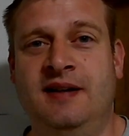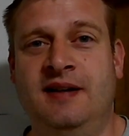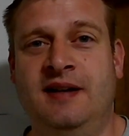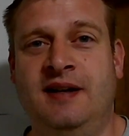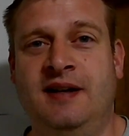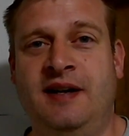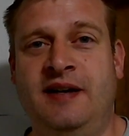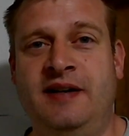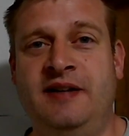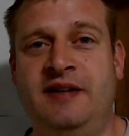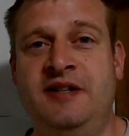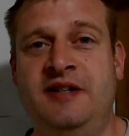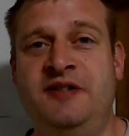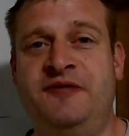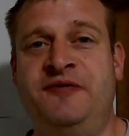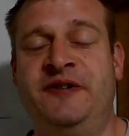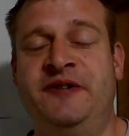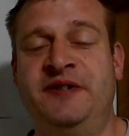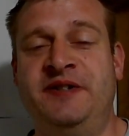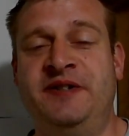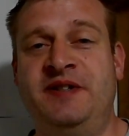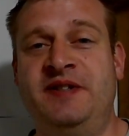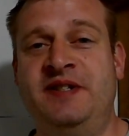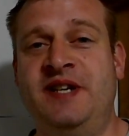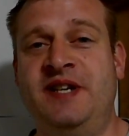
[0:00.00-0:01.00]
On this
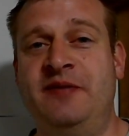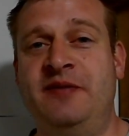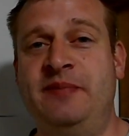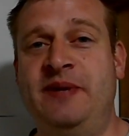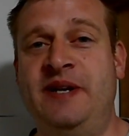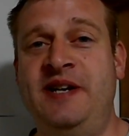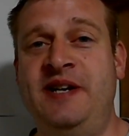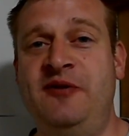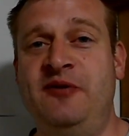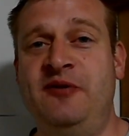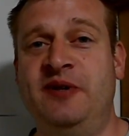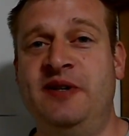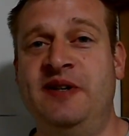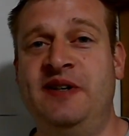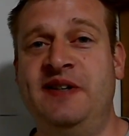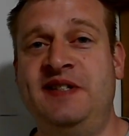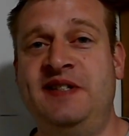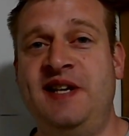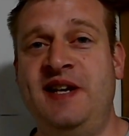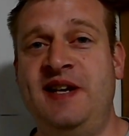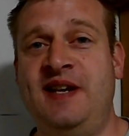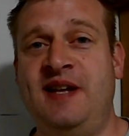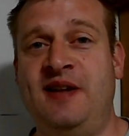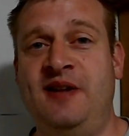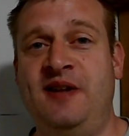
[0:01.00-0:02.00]
First and 10 Monday, we're going to
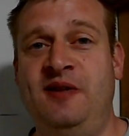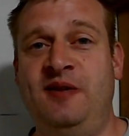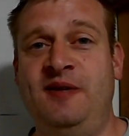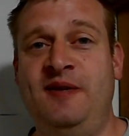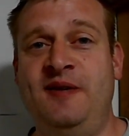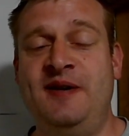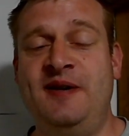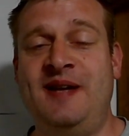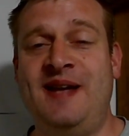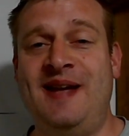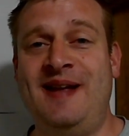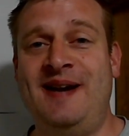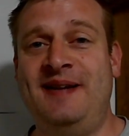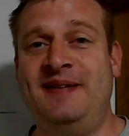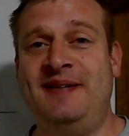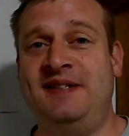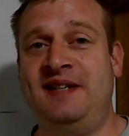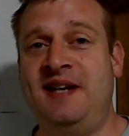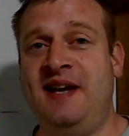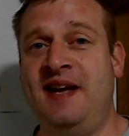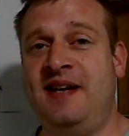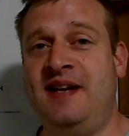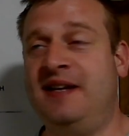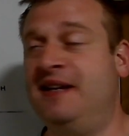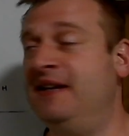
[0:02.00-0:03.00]
take a look at
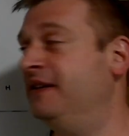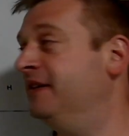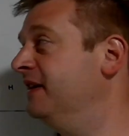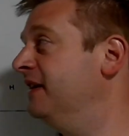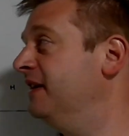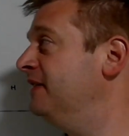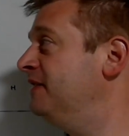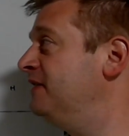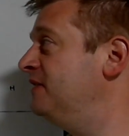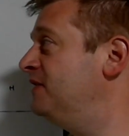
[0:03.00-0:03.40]
attacking a